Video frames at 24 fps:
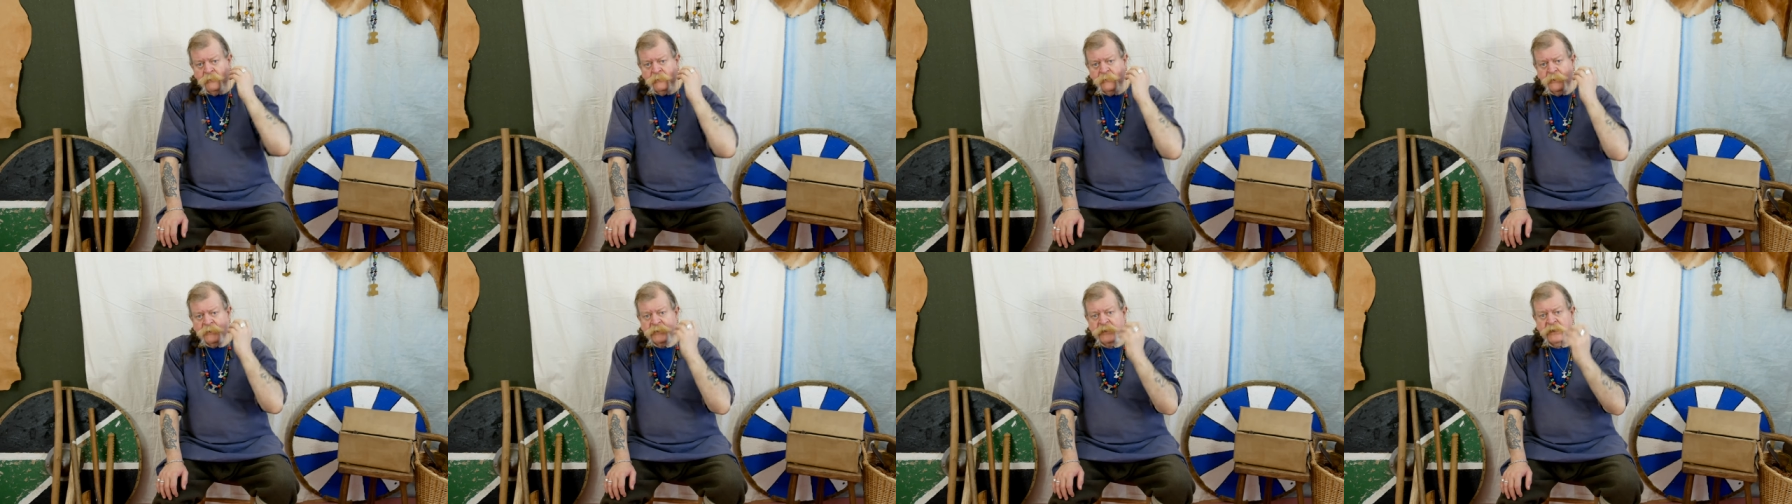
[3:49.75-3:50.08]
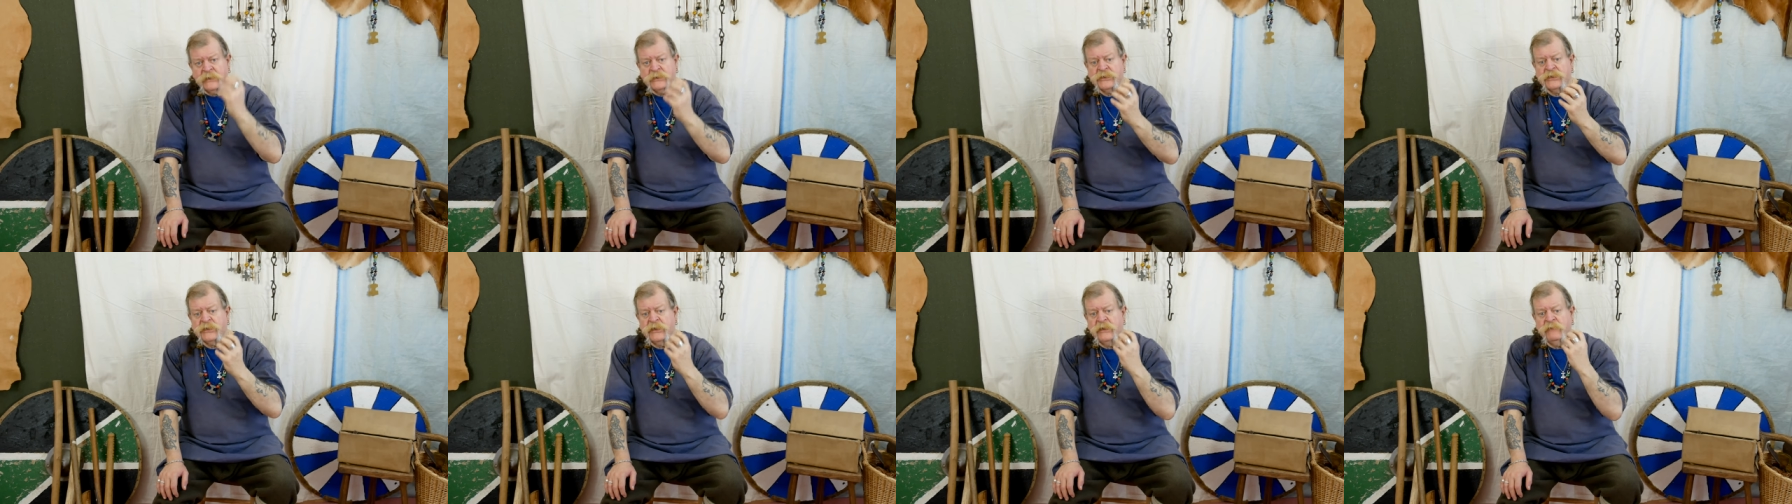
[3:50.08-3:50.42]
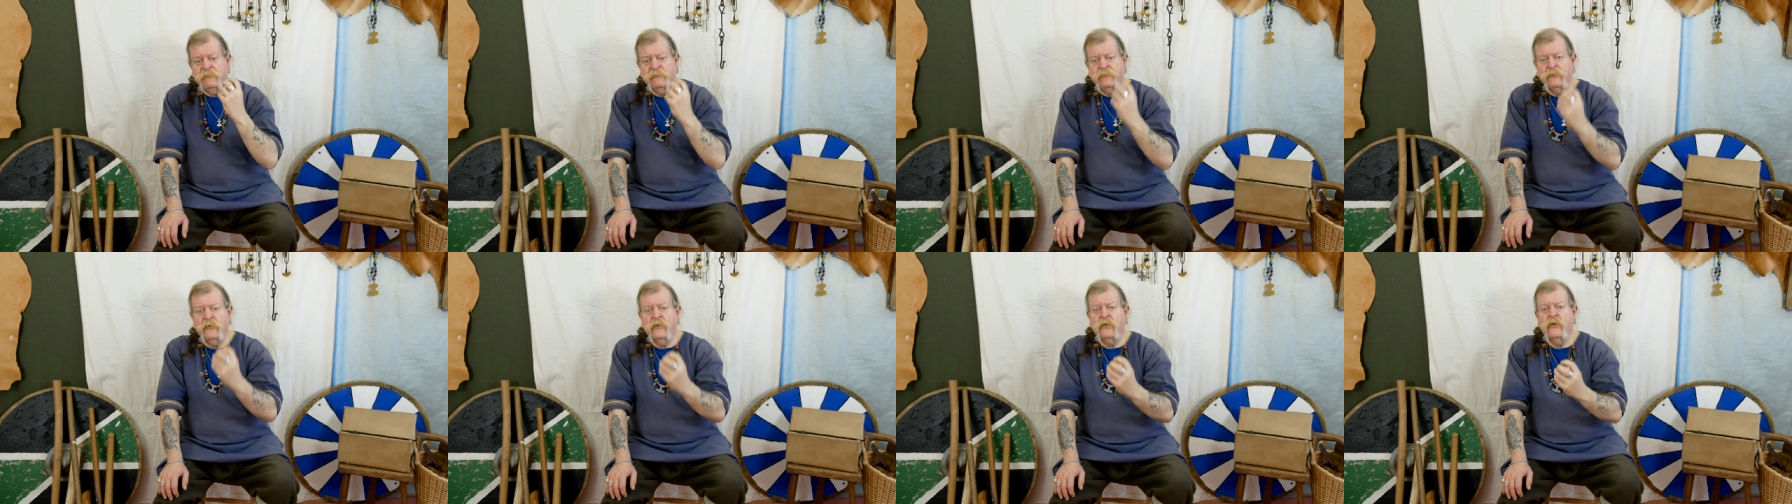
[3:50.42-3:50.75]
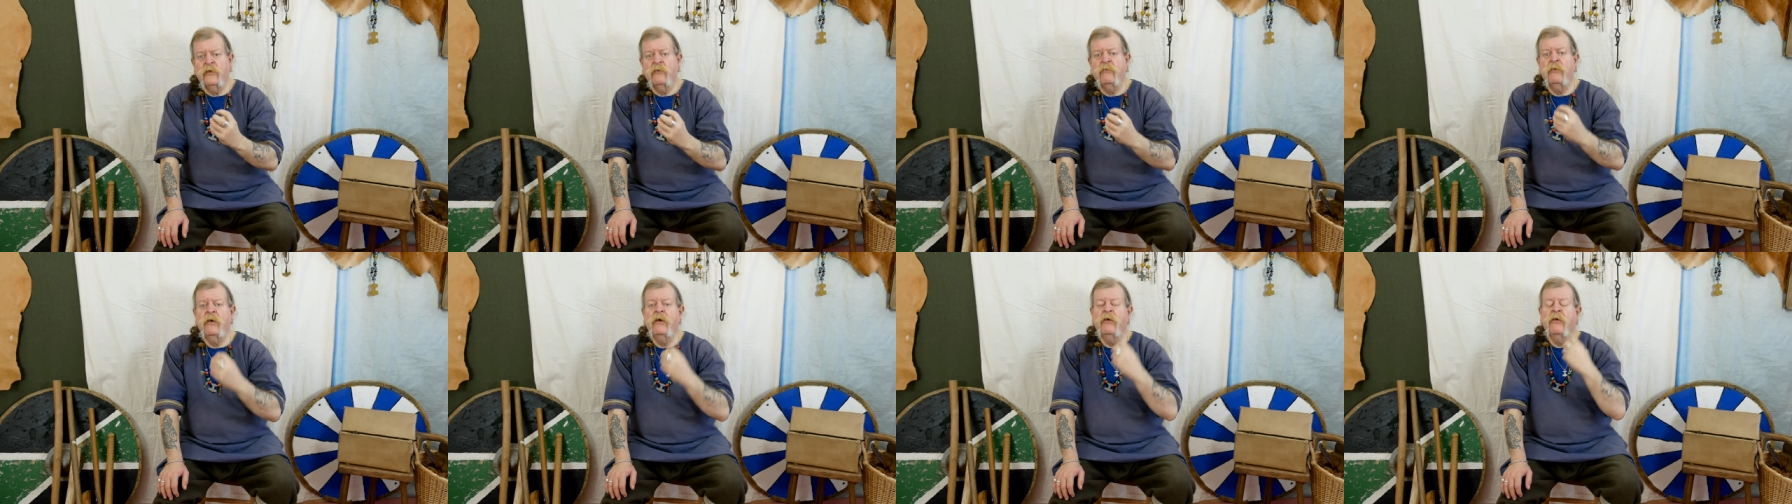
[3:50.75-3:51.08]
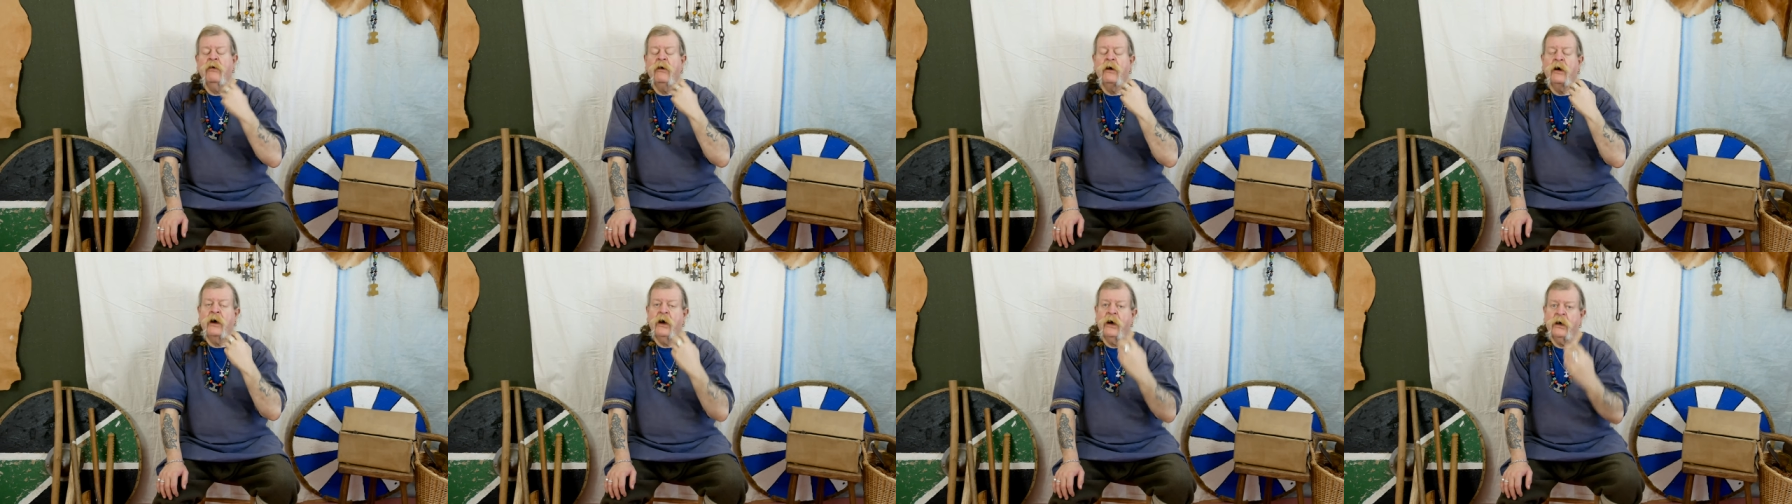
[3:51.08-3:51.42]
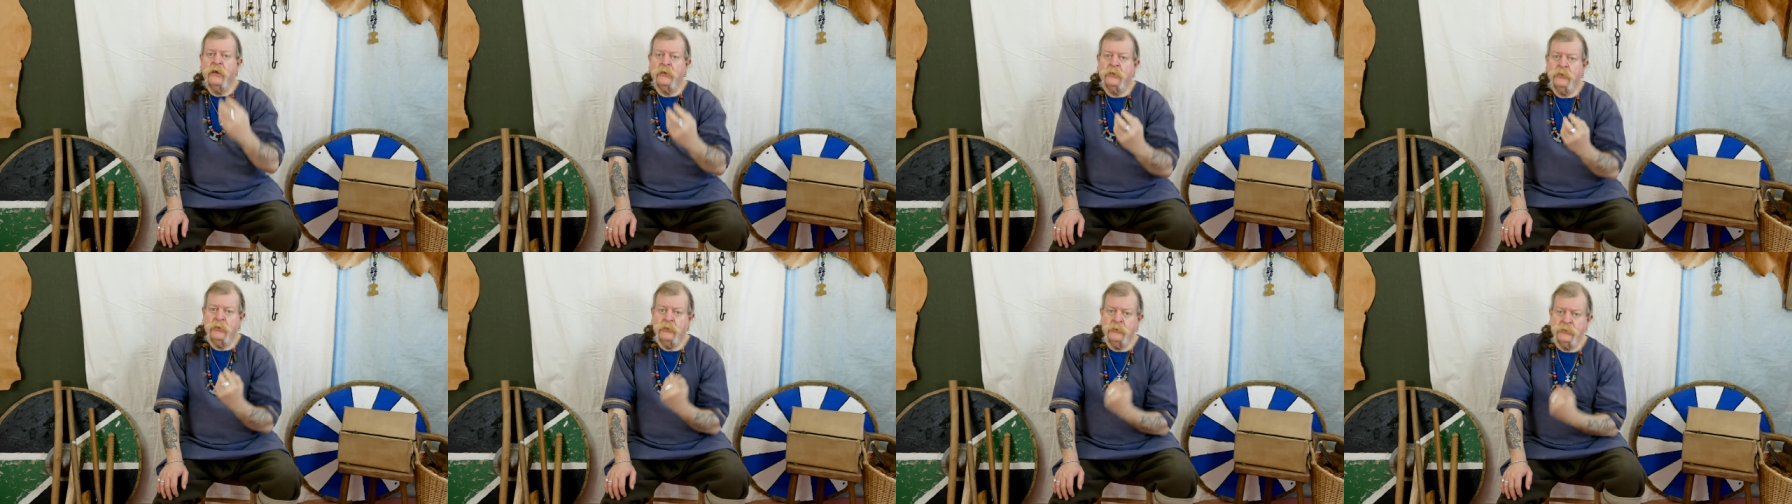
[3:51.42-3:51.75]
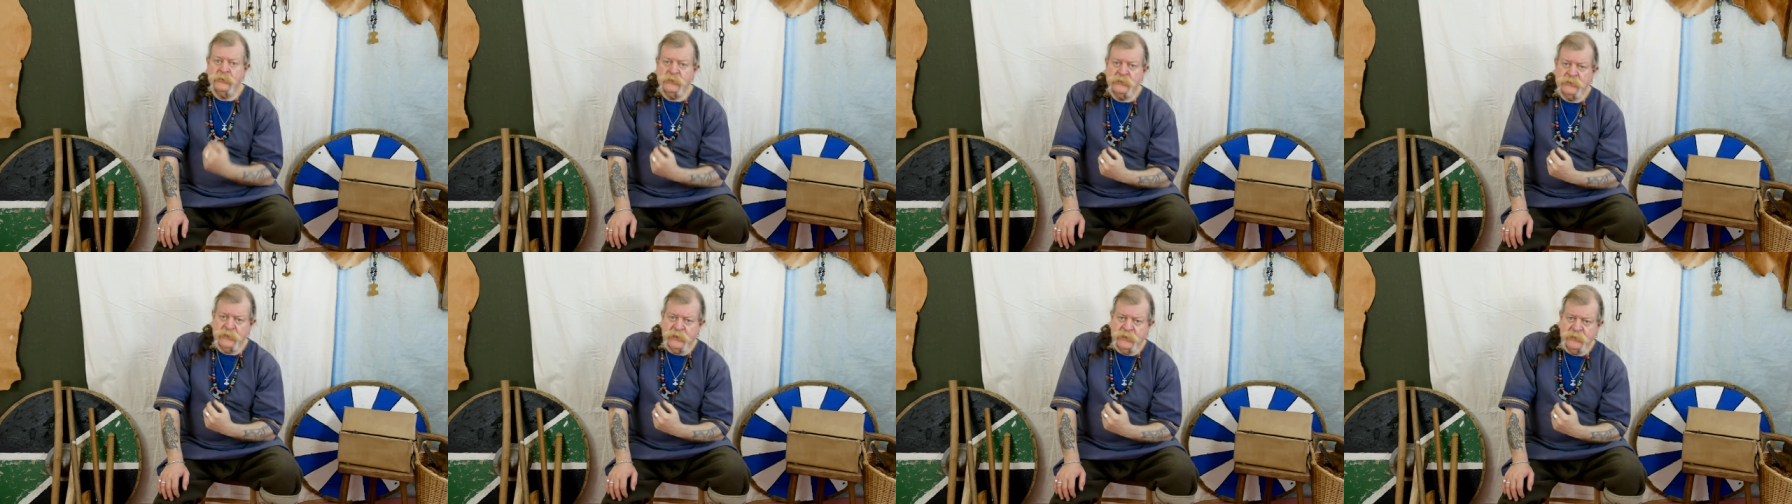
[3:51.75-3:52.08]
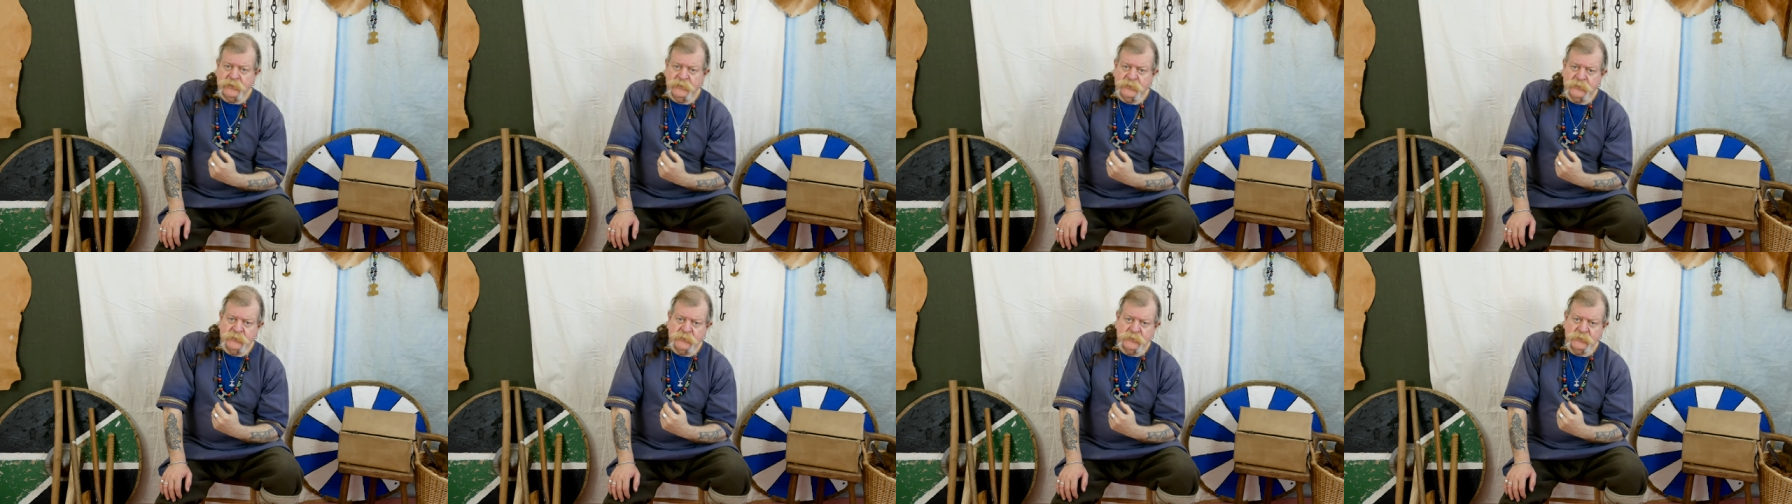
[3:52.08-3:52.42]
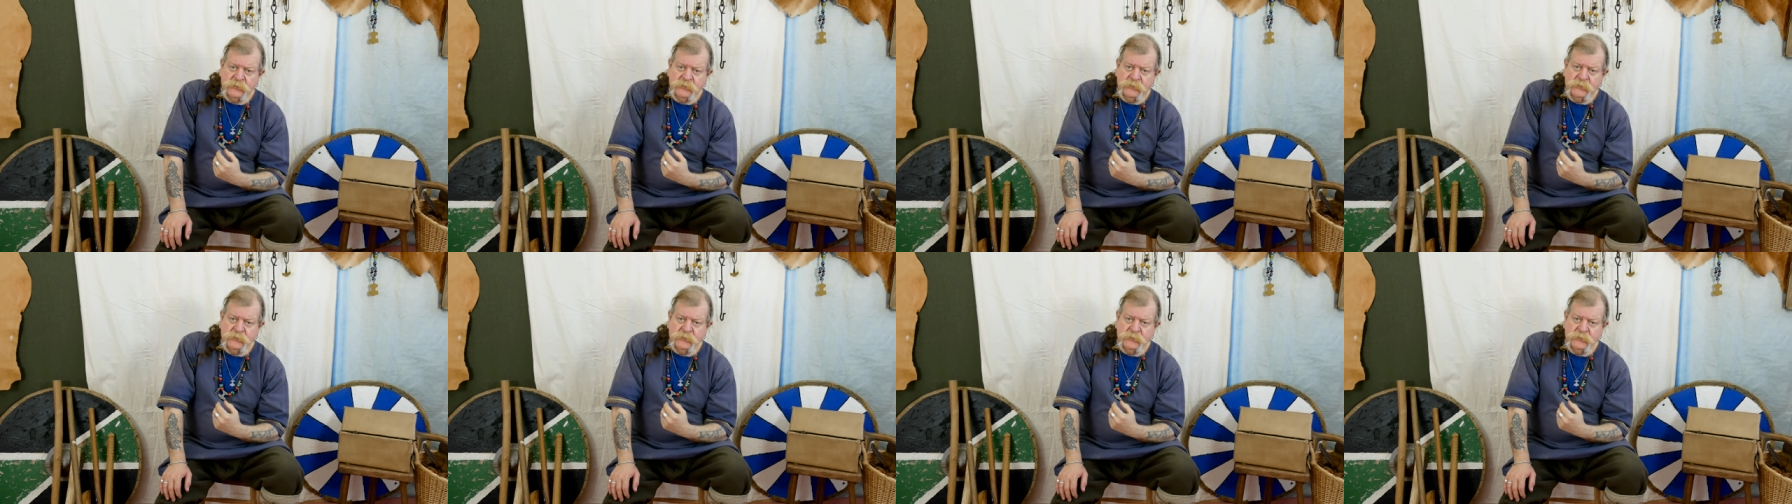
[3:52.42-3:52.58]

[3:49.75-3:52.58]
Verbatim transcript: that actually form our content.